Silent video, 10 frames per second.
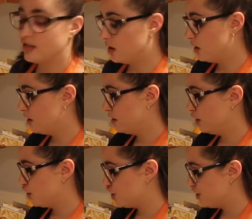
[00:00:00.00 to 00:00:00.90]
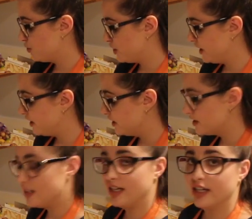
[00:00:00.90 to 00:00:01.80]
it's all shimmering and
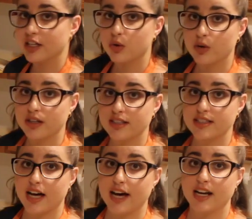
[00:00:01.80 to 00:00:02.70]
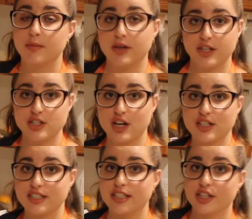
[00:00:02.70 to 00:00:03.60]
glistening and the oil is hot, I'm gonna
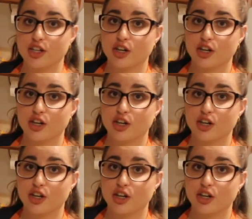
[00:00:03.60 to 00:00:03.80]
toss in the